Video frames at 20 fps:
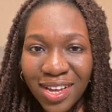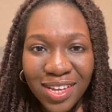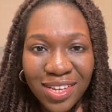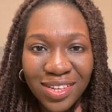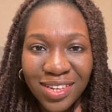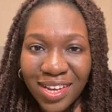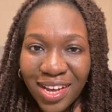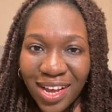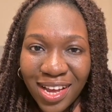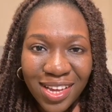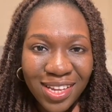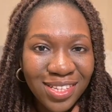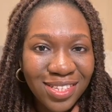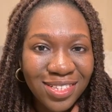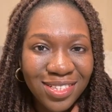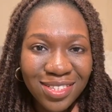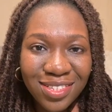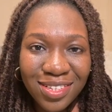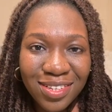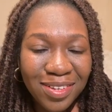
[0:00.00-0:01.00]
You
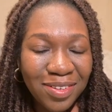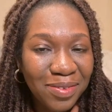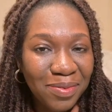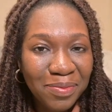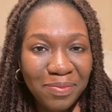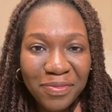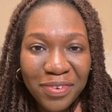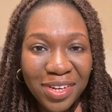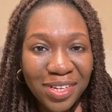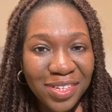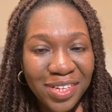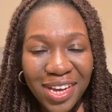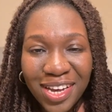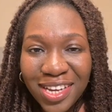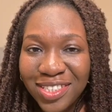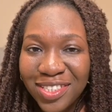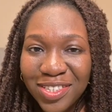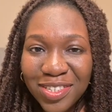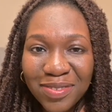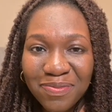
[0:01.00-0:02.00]
guys
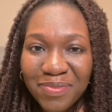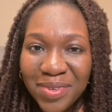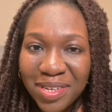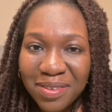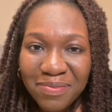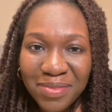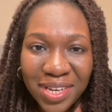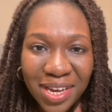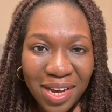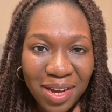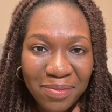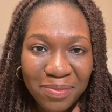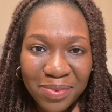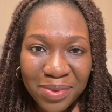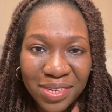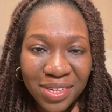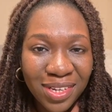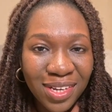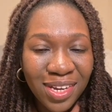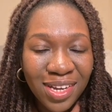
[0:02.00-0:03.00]
just make me
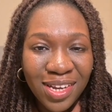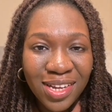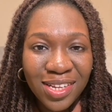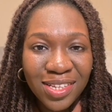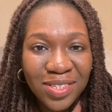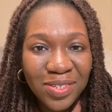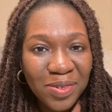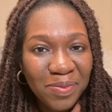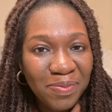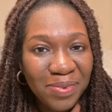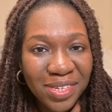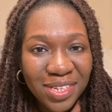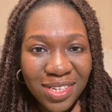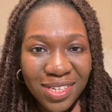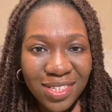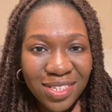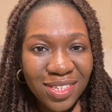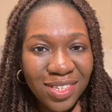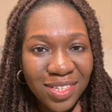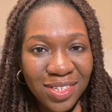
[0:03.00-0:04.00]
happy. So
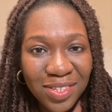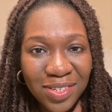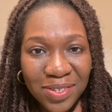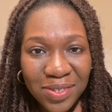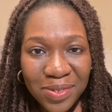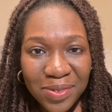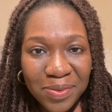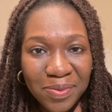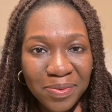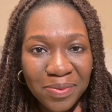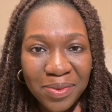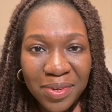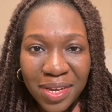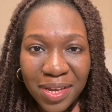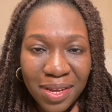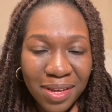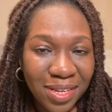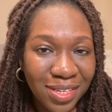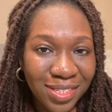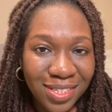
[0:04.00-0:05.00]
please, new
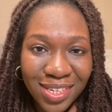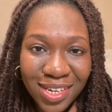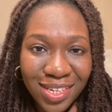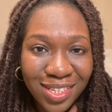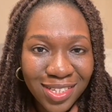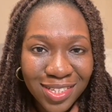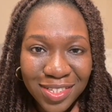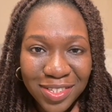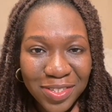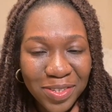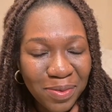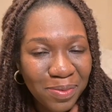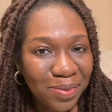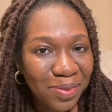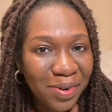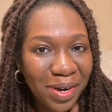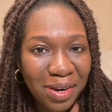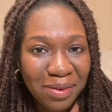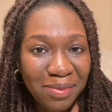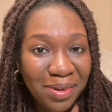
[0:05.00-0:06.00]
intending
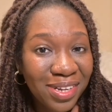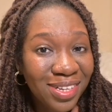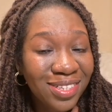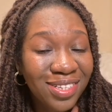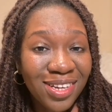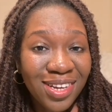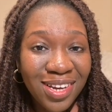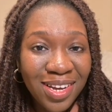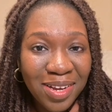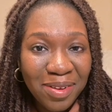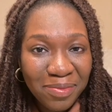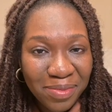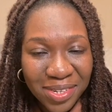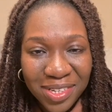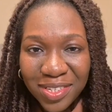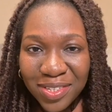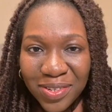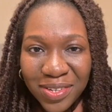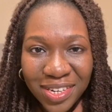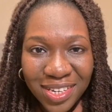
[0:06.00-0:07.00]
subscribers,
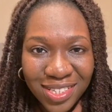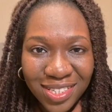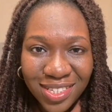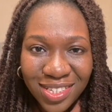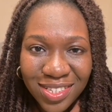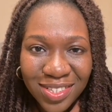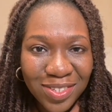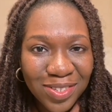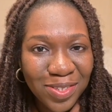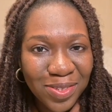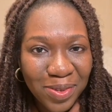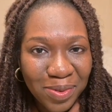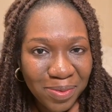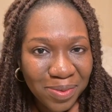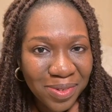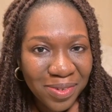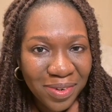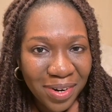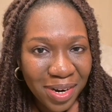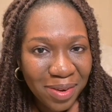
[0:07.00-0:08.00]
please don't hesitate to
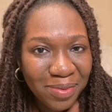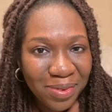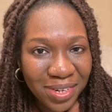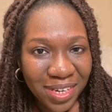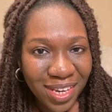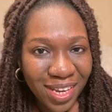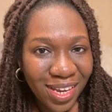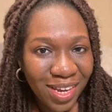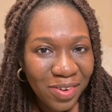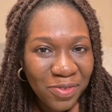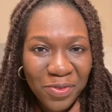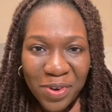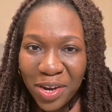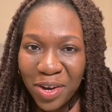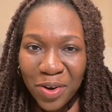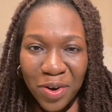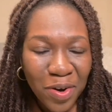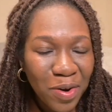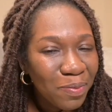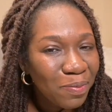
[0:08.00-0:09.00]
subscribe, okay? We're
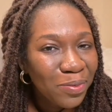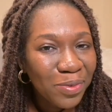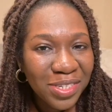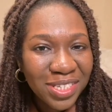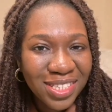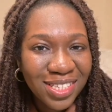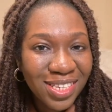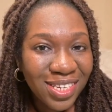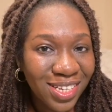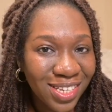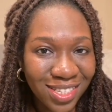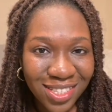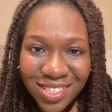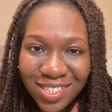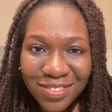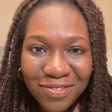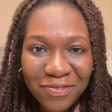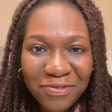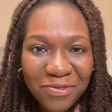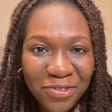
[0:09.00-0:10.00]
almost
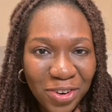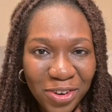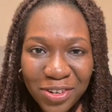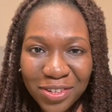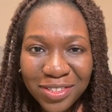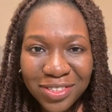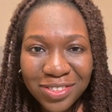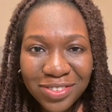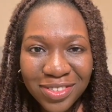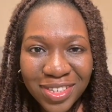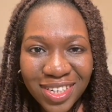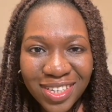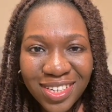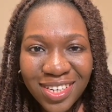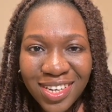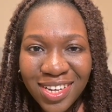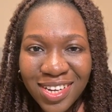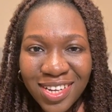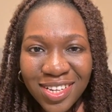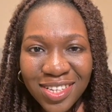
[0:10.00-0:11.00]
hitting 400
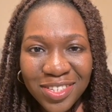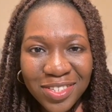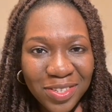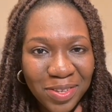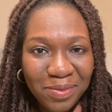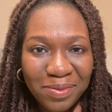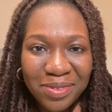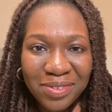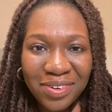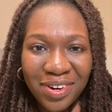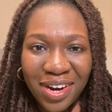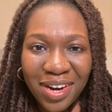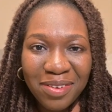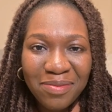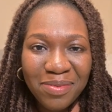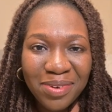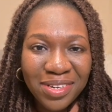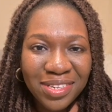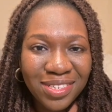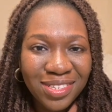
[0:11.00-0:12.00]

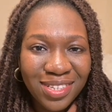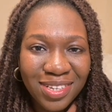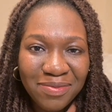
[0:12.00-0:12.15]
subscribers.